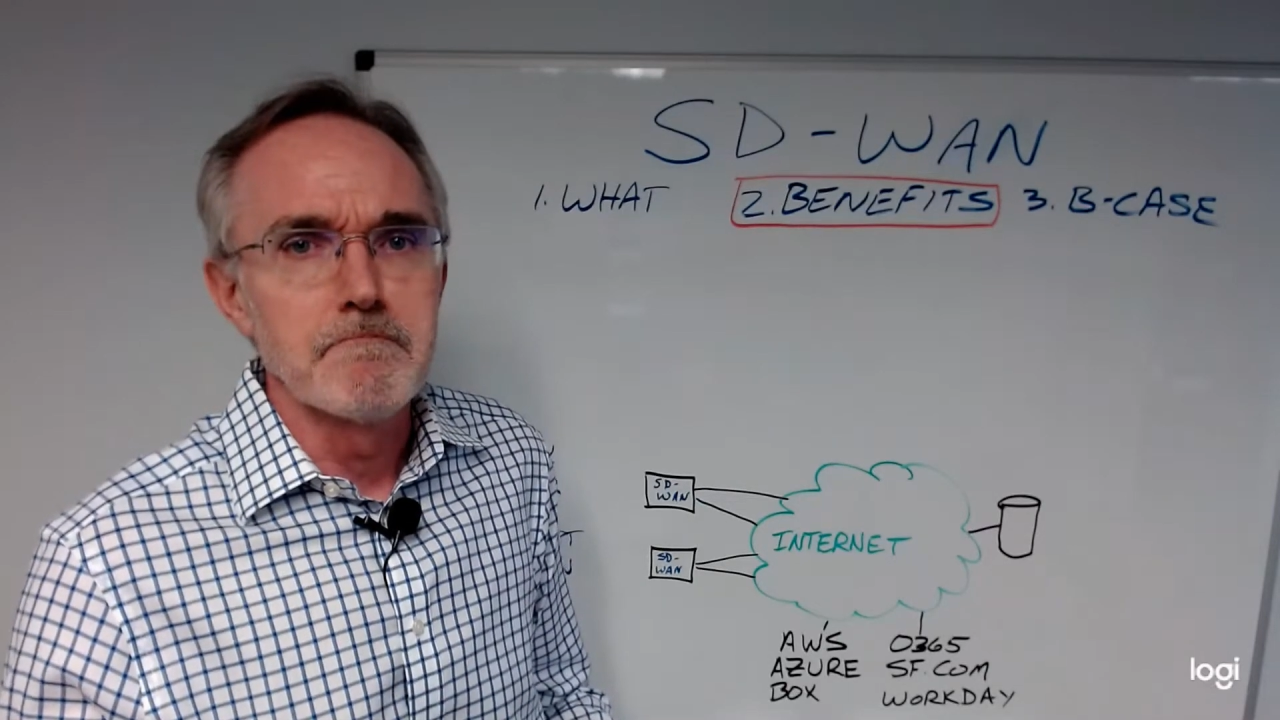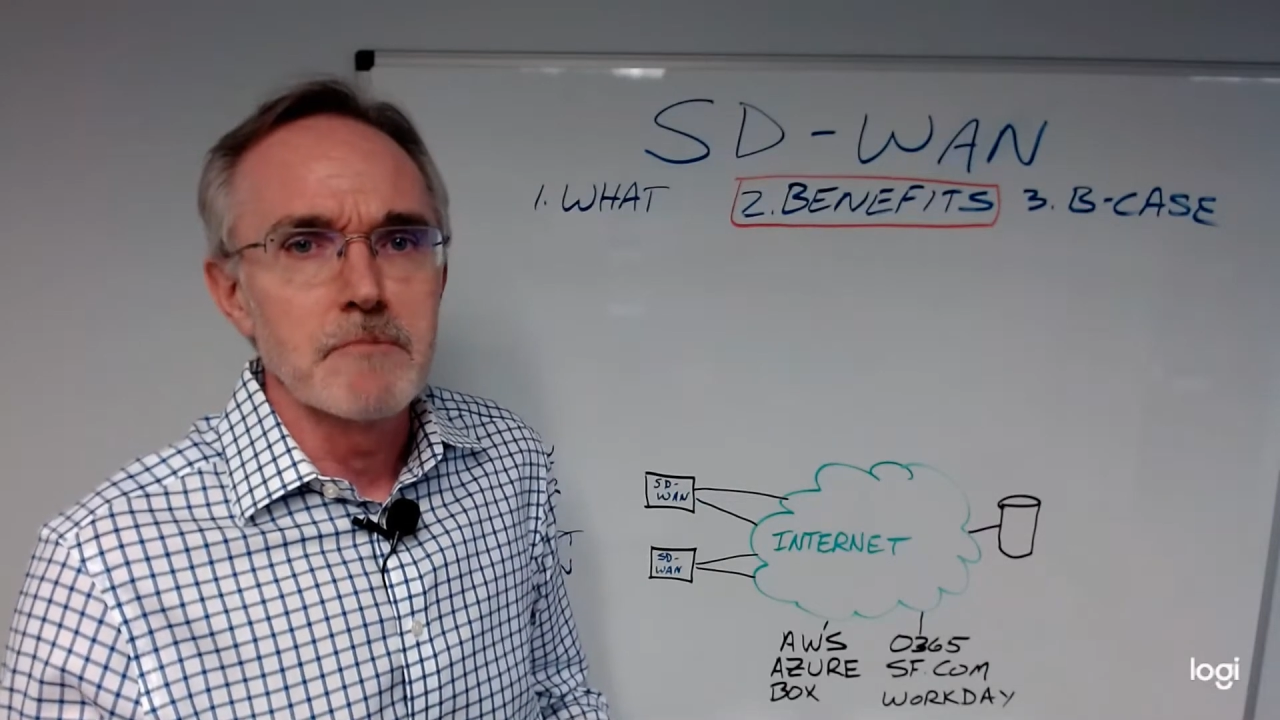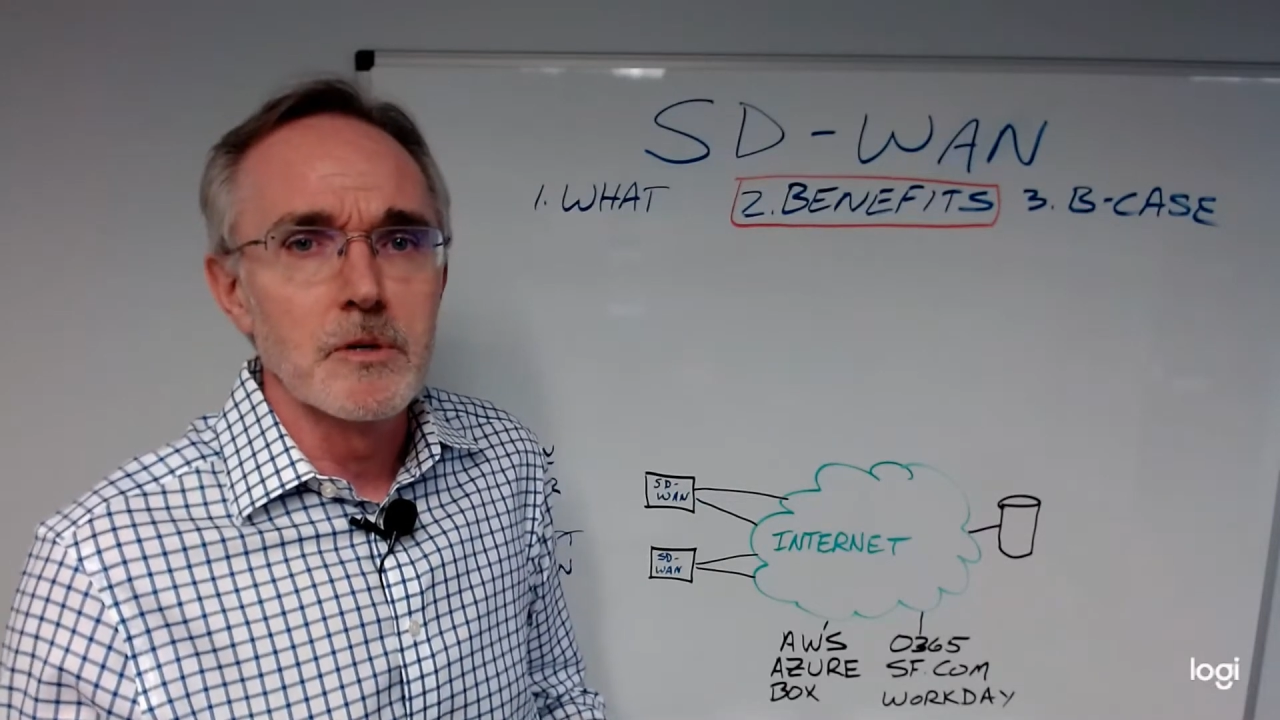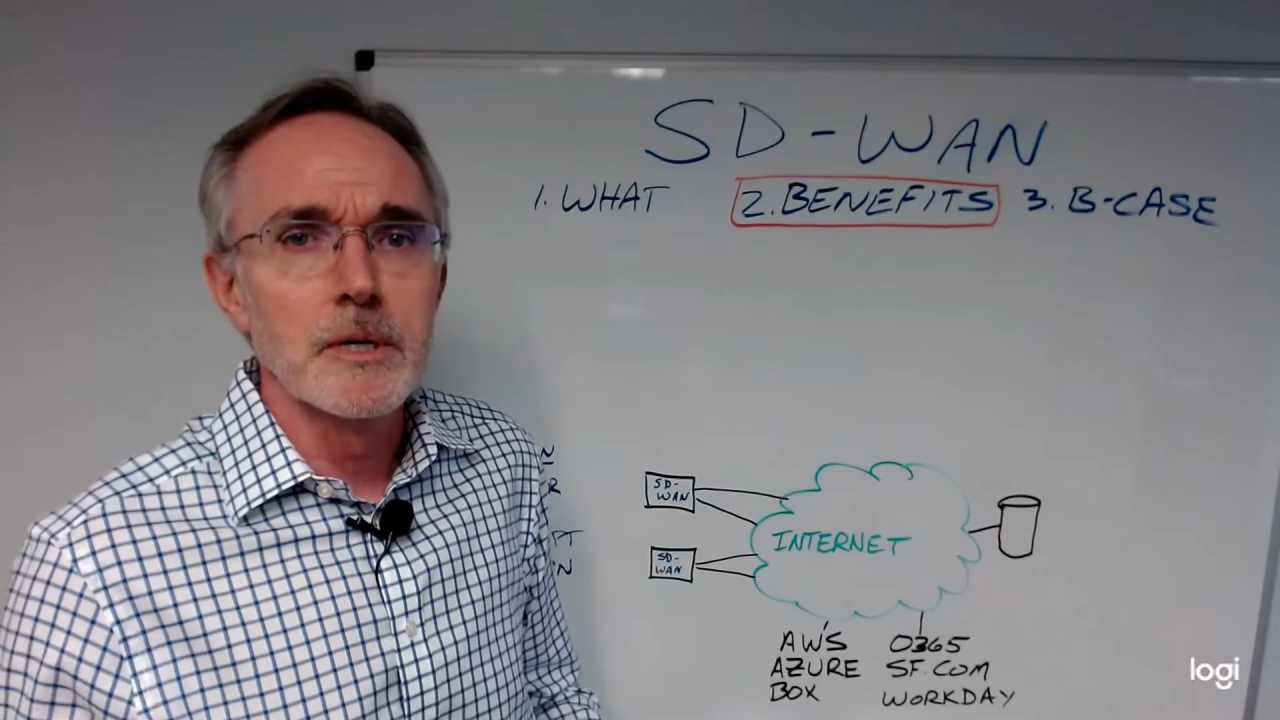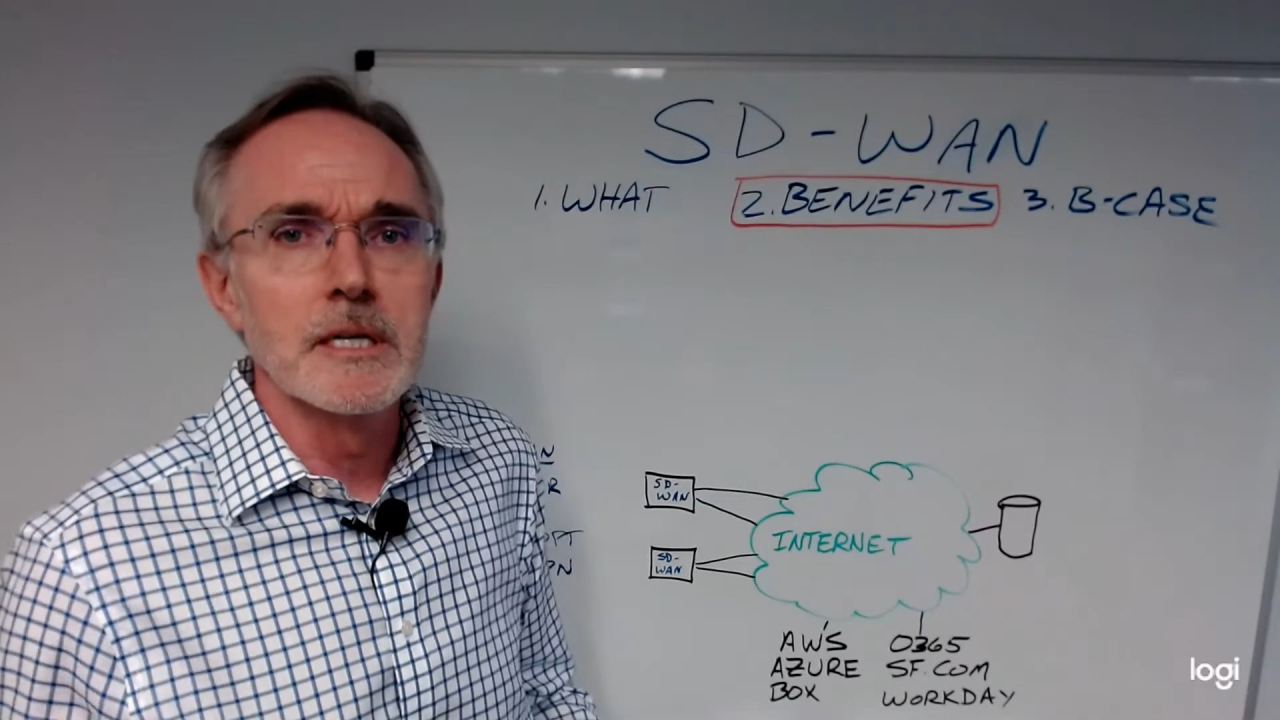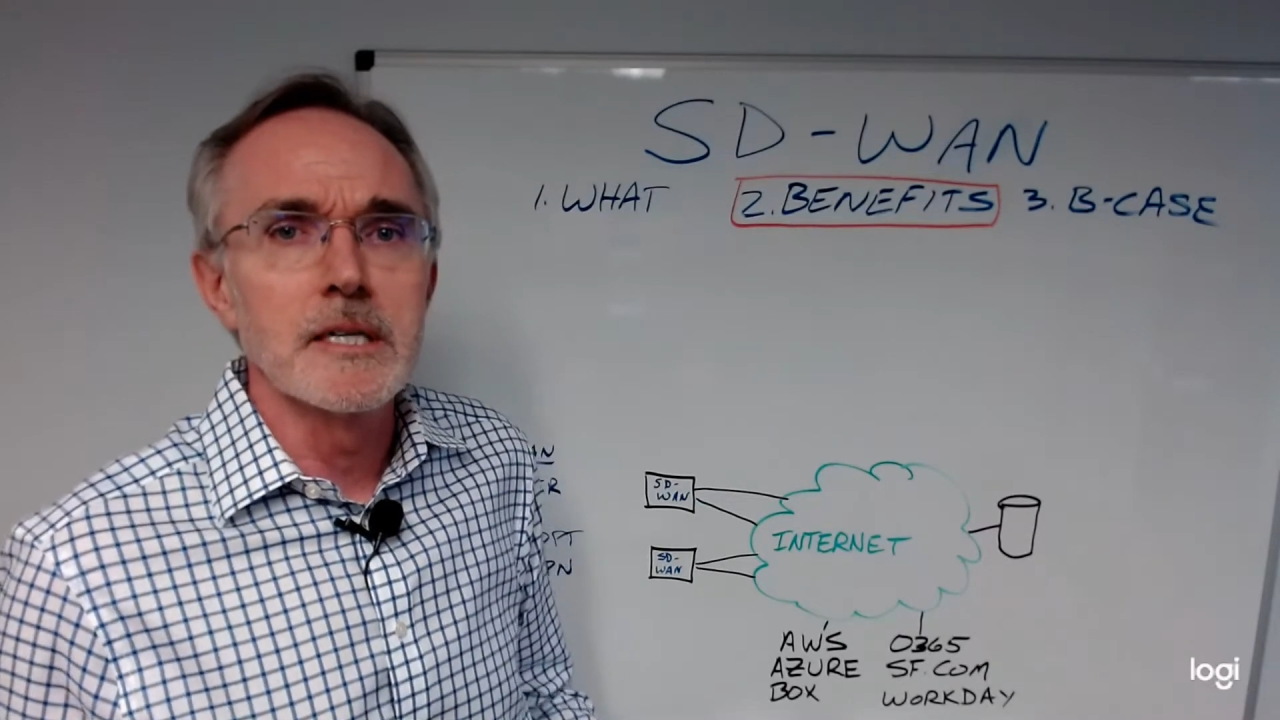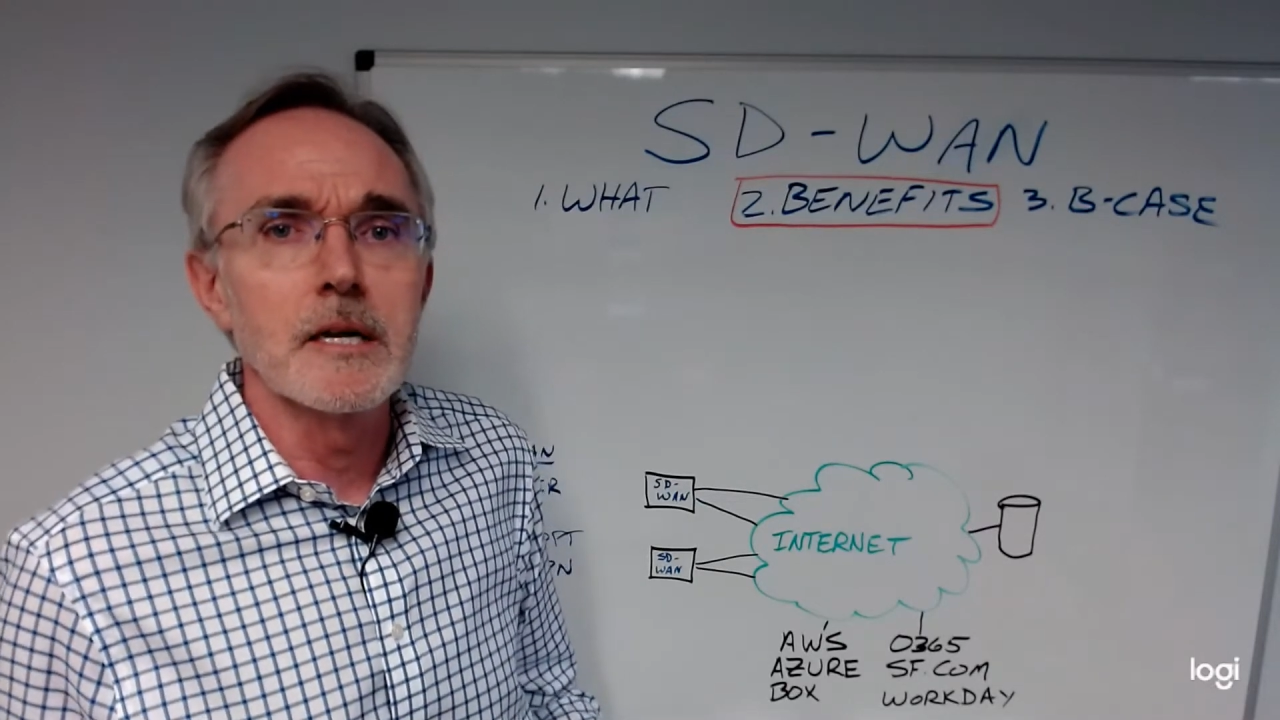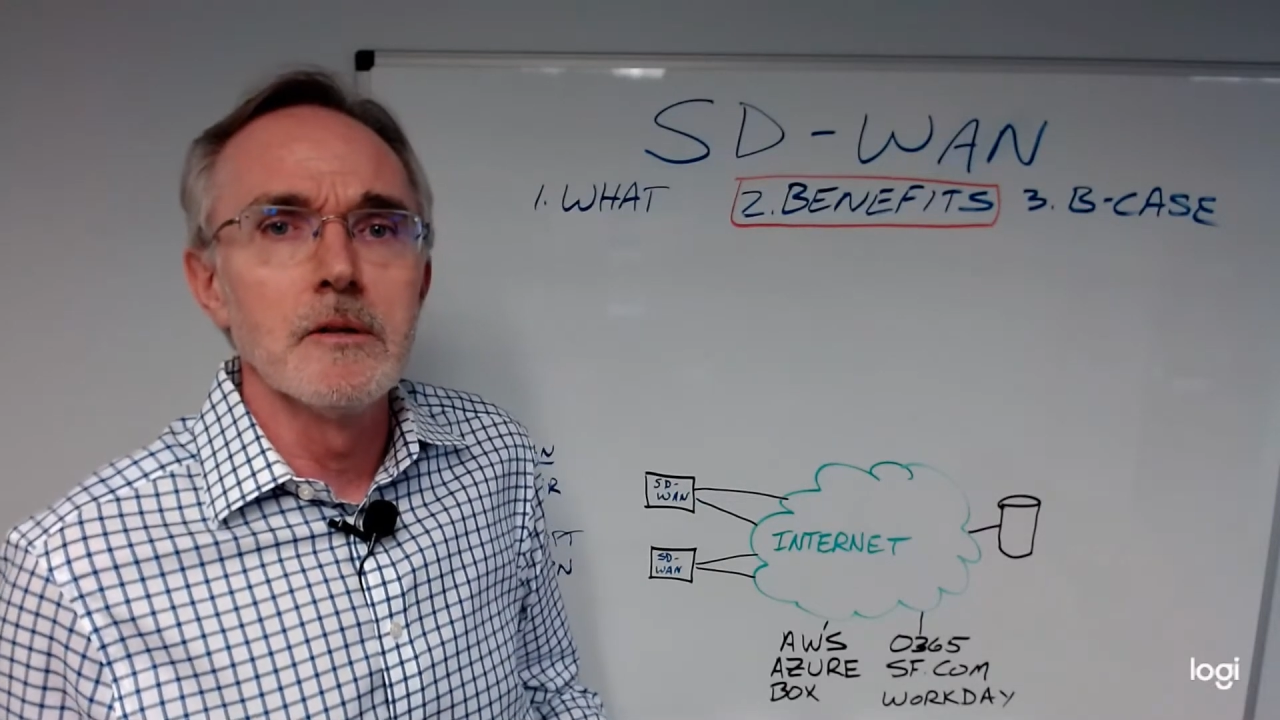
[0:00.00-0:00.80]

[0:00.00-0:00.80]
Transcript: So we're going to take